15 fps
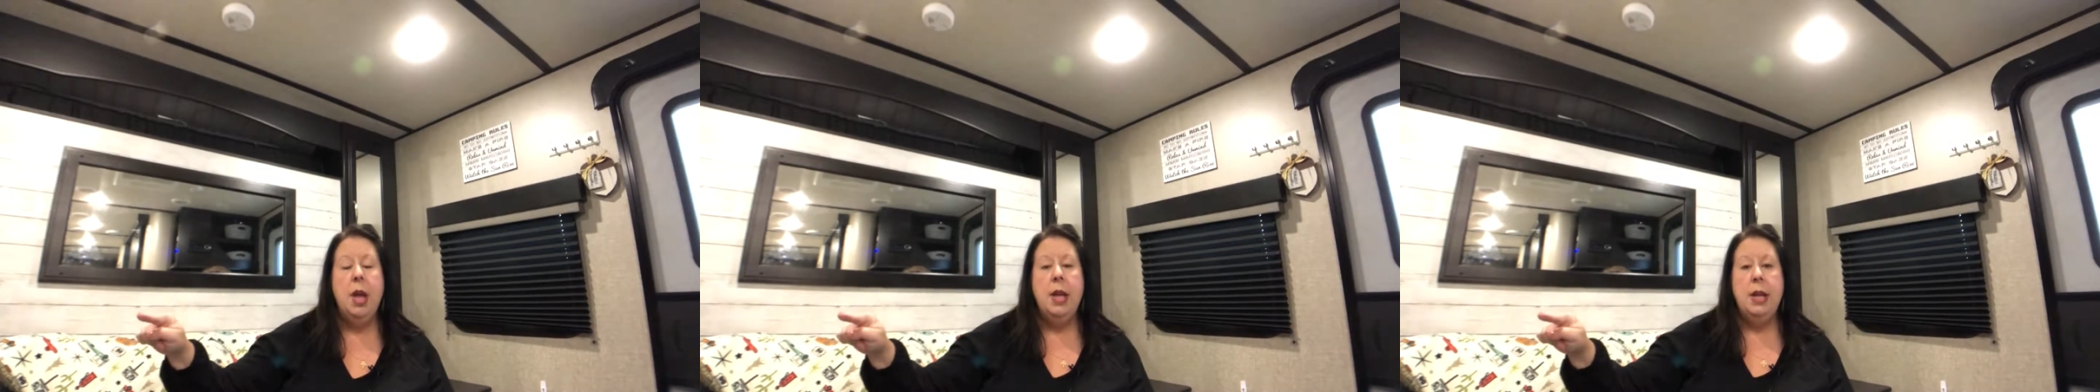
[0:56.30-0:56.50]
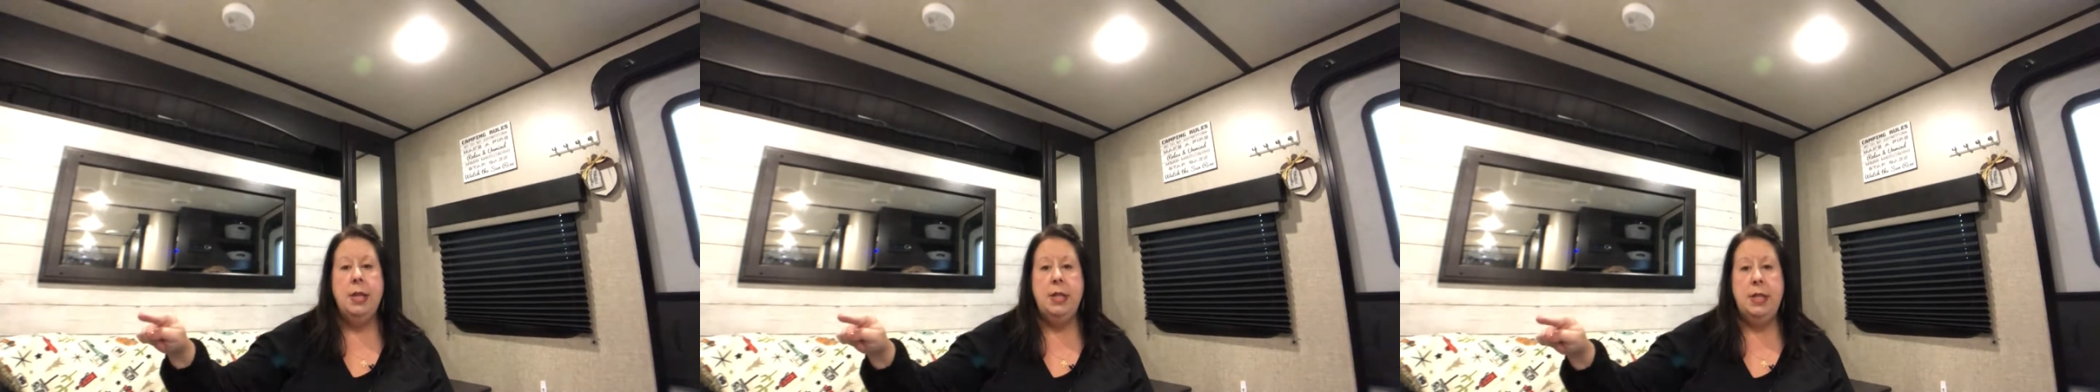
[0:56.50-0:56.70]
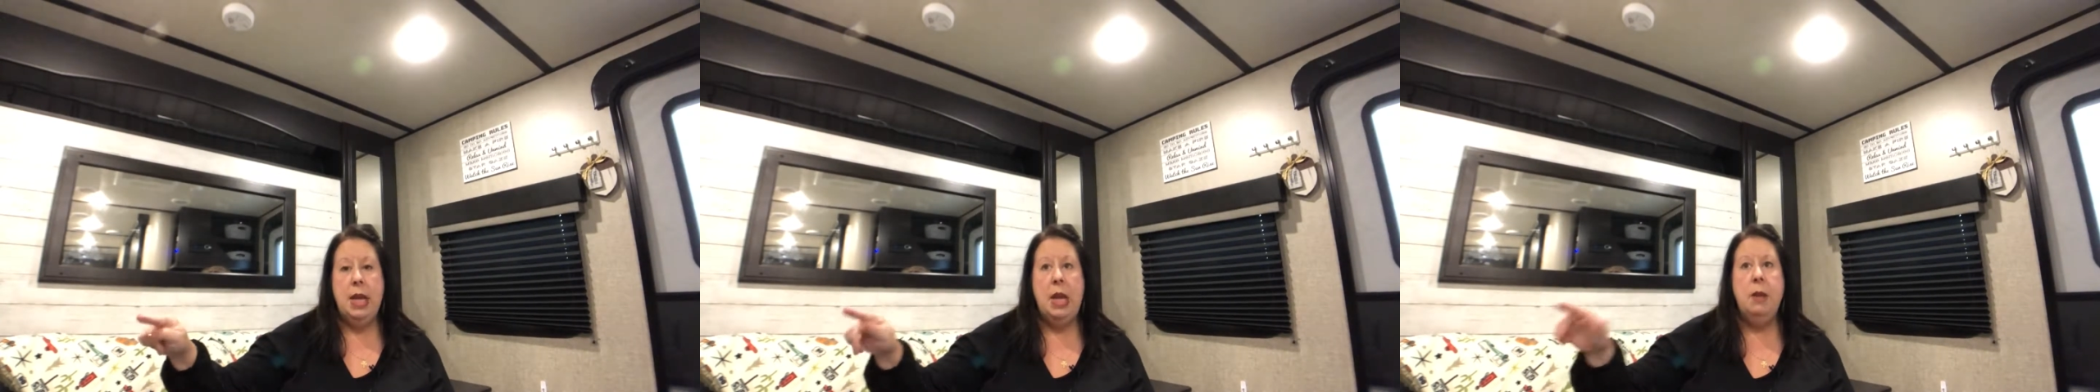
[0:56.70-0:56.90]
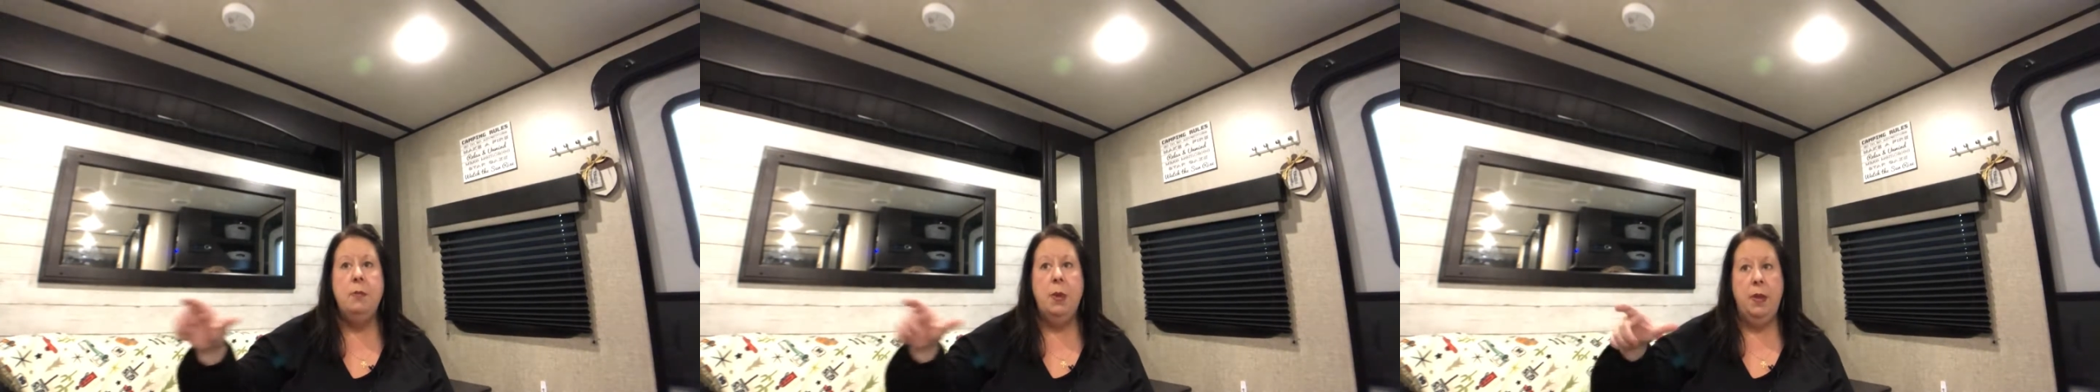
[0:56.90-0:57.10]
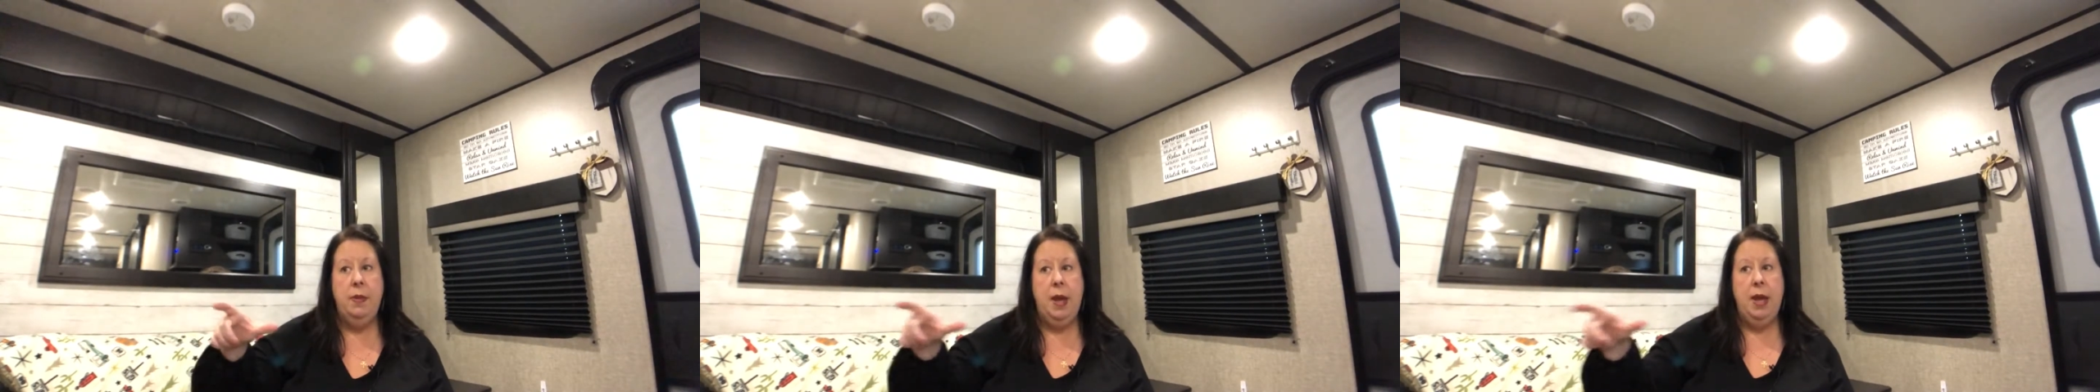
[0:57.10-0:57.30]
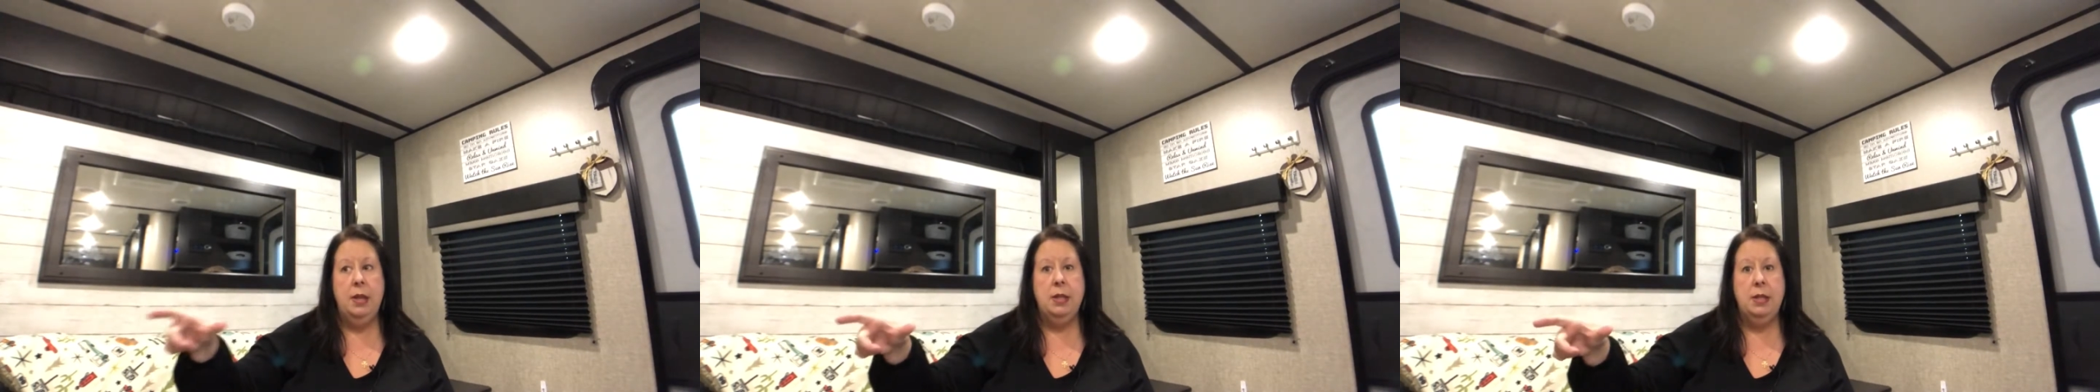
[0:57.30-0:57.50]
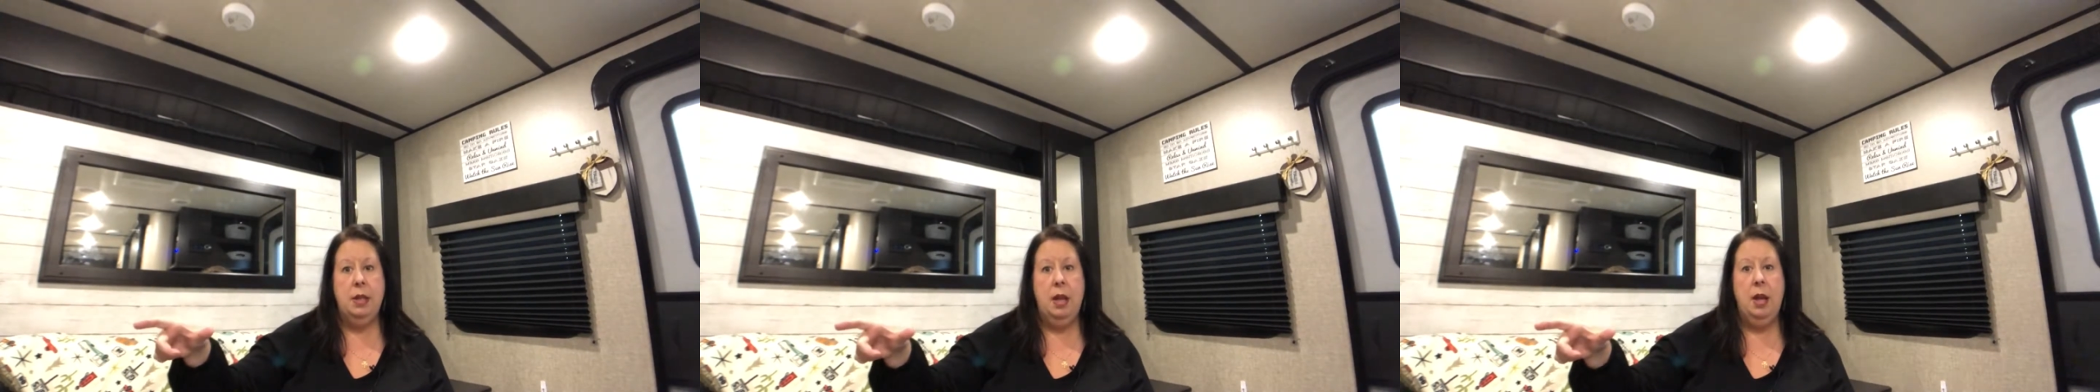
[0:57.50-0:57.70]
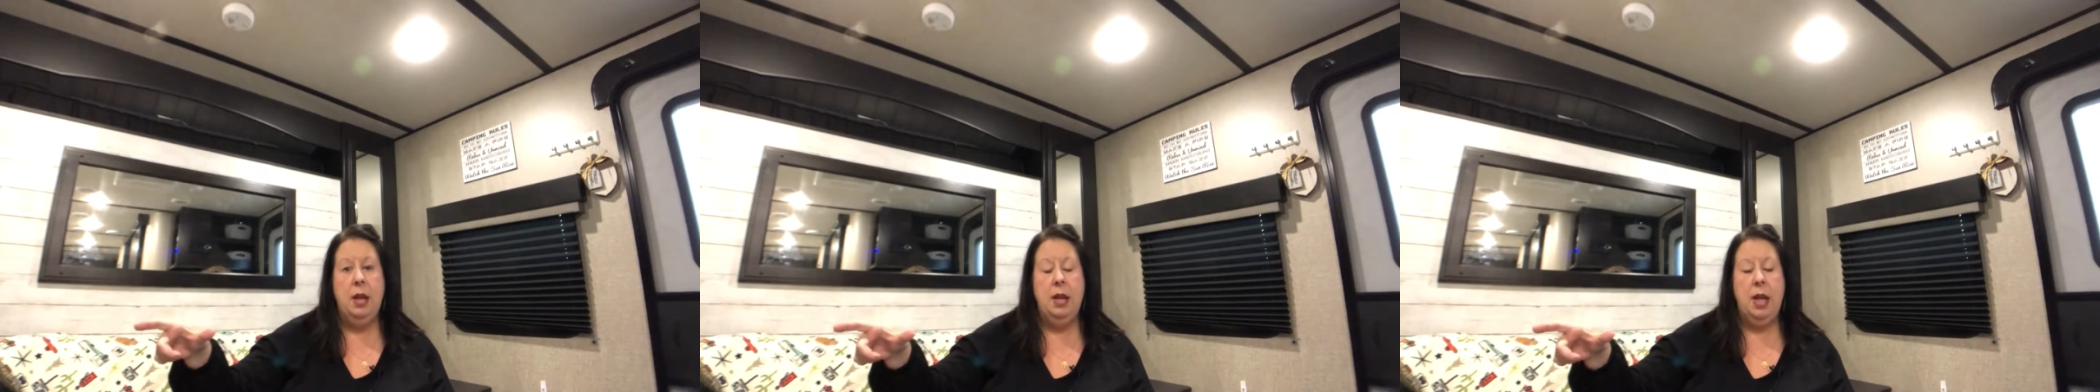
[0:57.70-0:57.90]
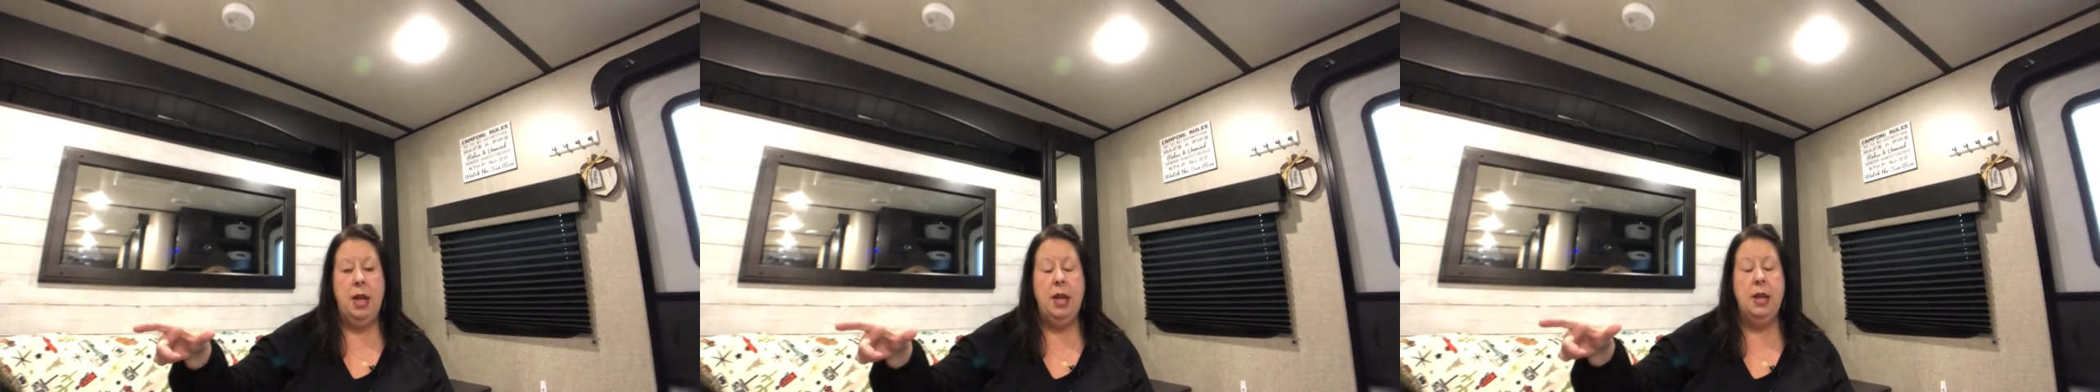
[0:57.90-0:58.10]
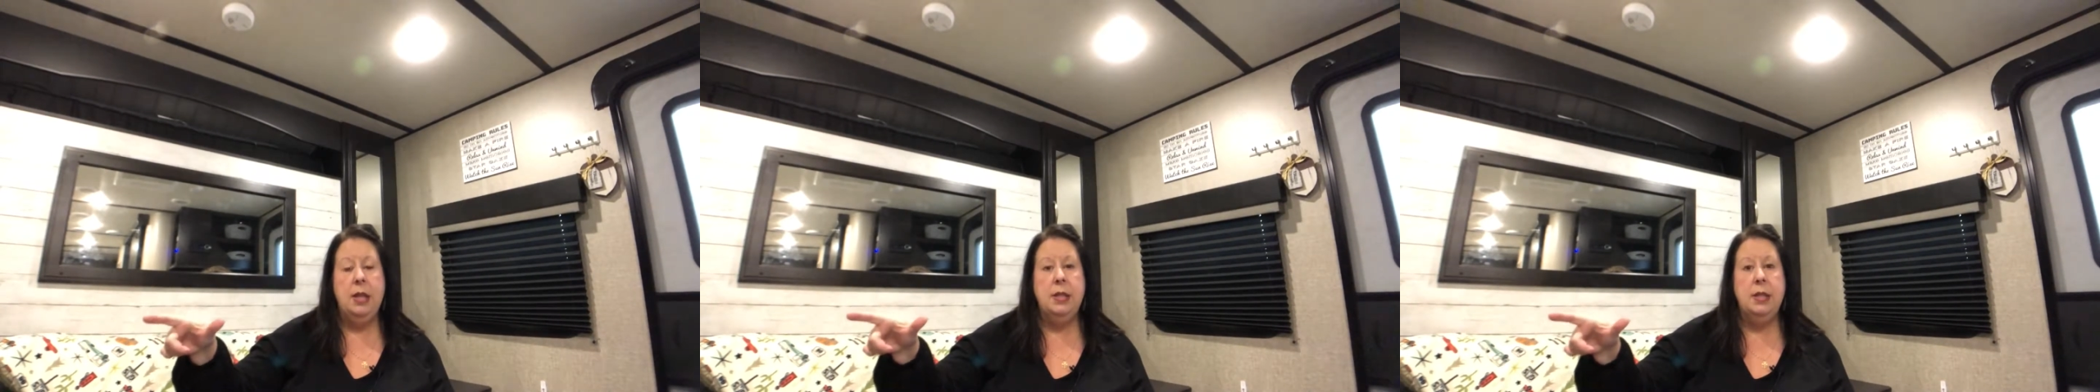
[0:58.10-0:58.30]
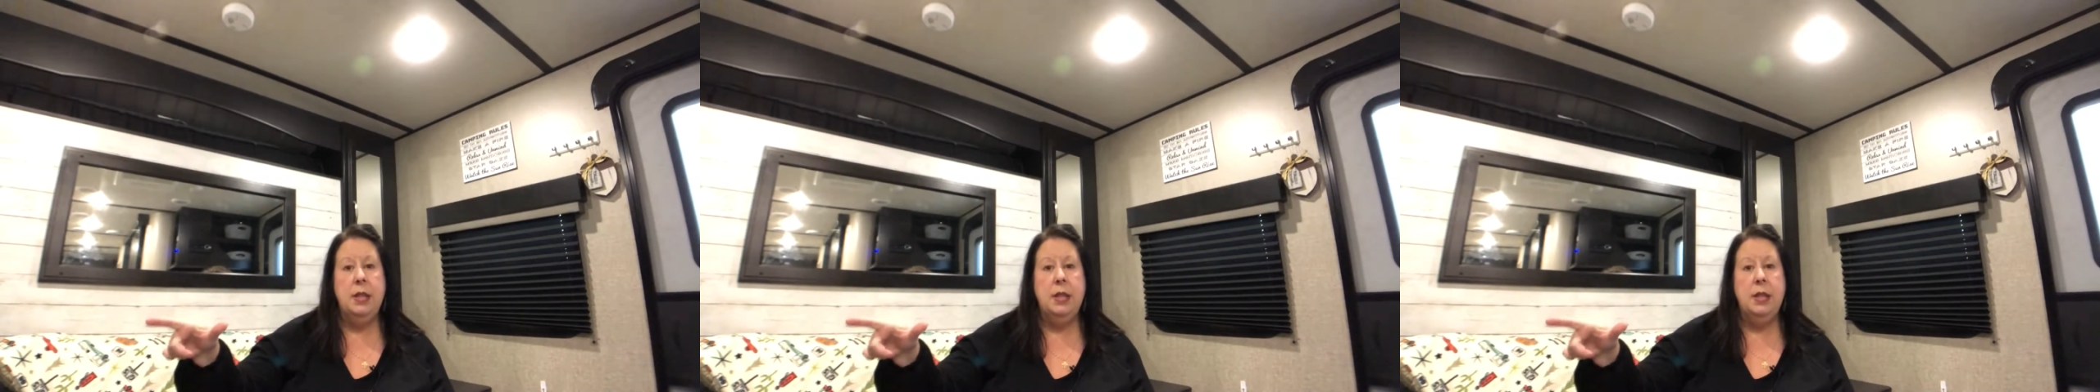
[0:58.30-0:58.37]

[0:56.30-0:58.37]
deep that slide is.